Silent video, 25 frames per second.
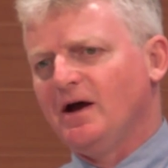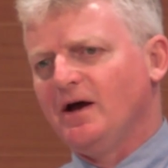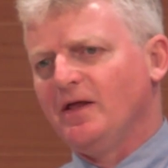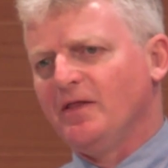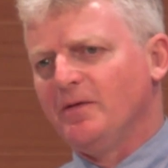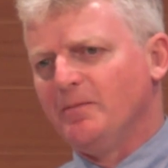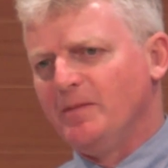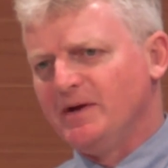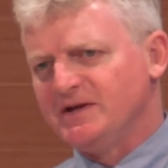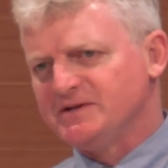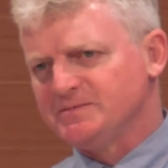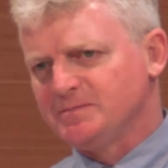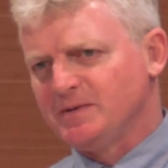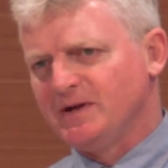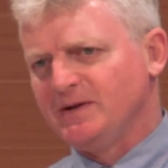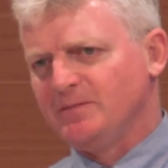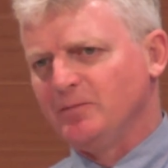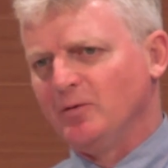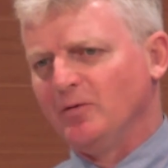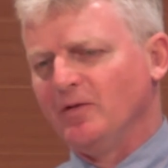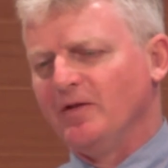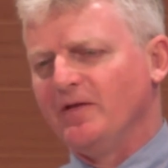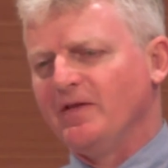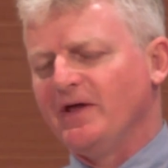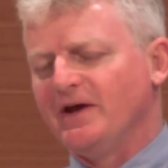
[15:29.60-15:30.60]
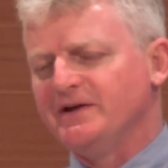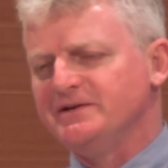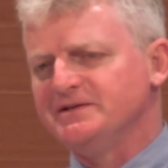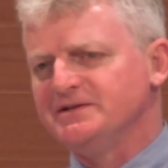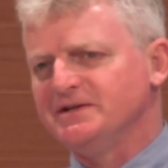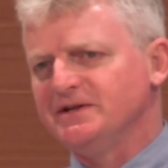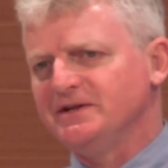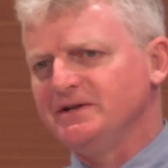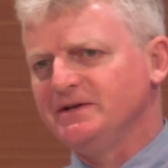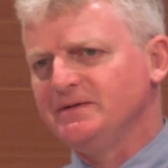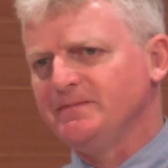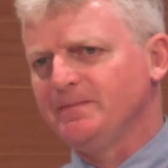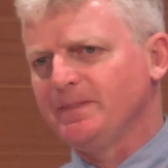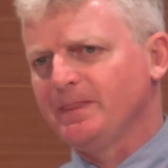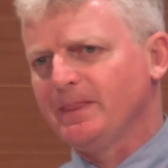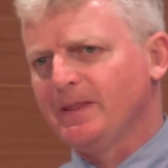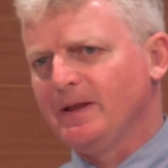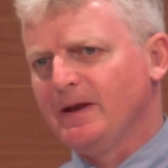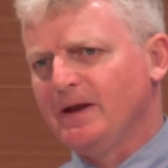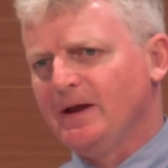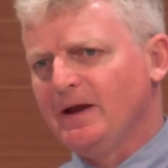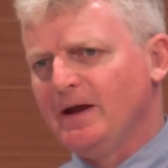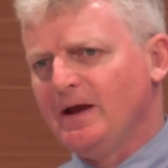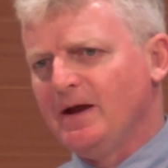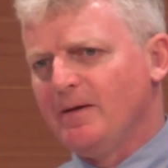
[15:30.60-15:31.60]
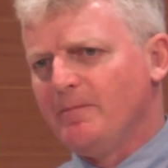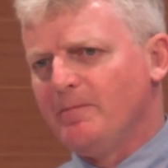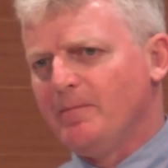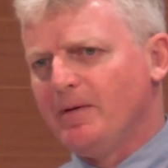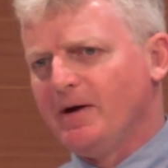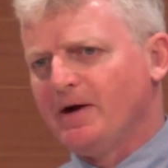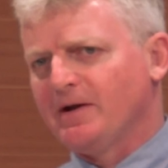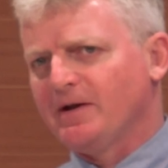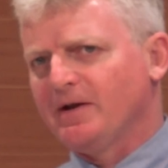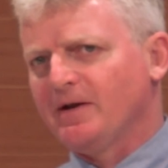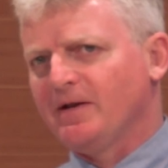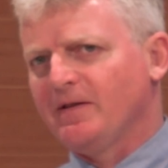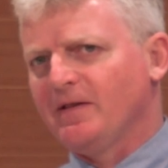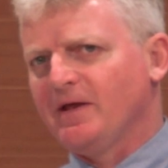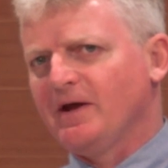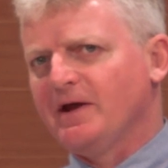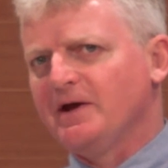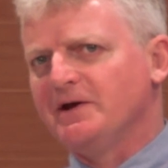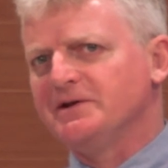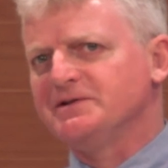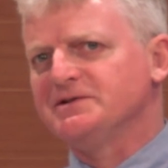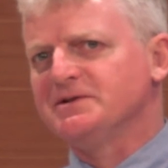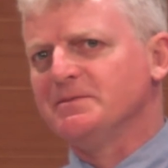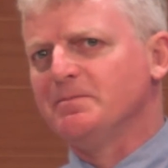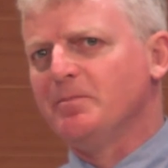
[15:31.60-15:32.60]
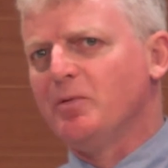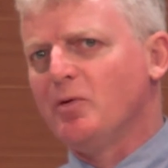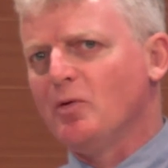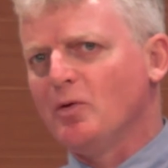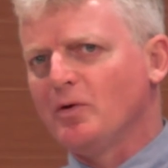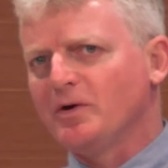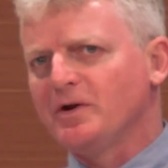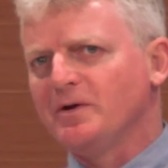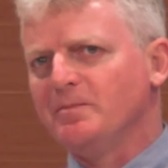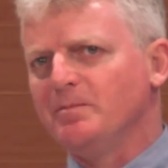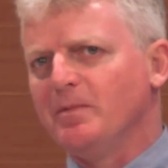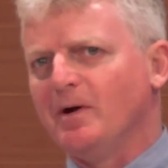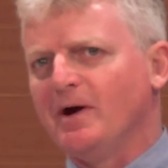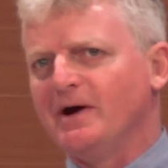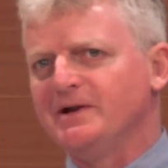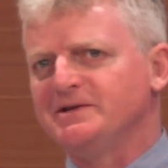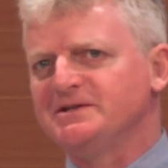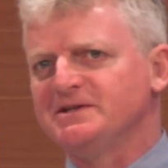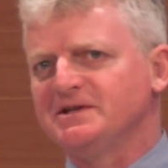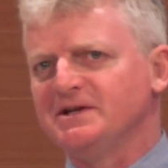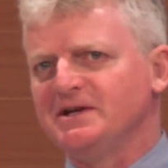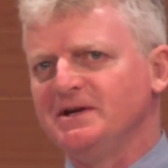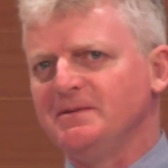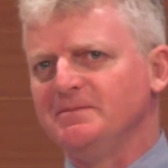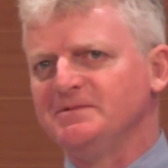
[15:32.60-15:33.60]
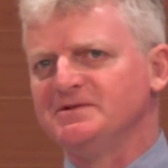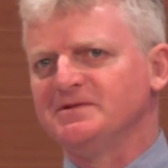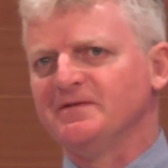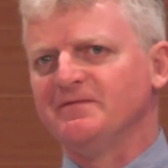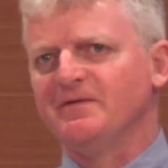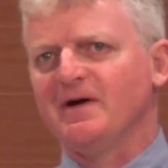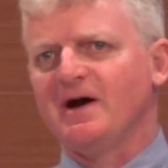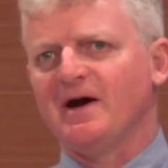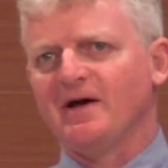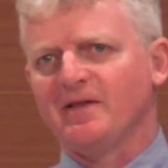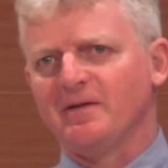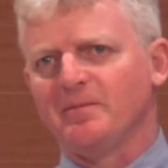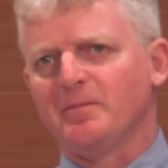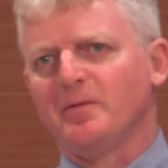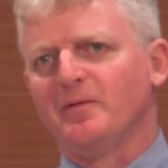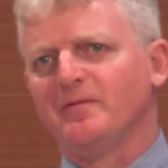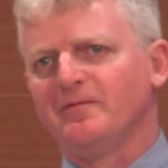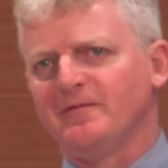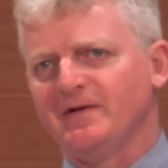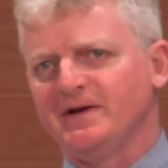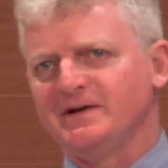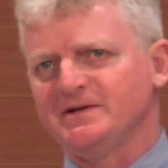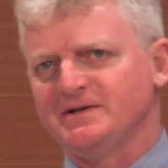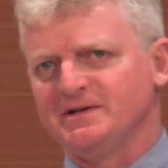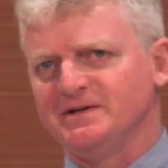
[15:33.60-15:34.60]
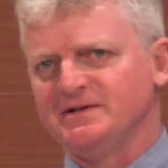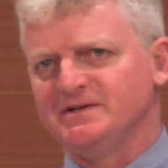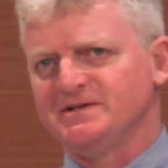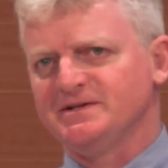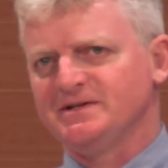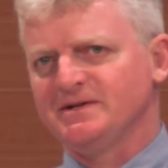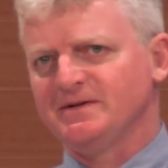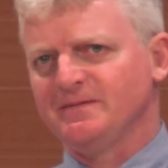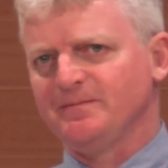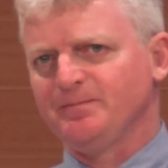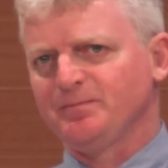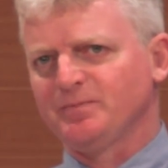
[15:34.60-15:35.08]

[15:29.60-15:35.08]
the best people that they see, but they are supported by teams of other professions.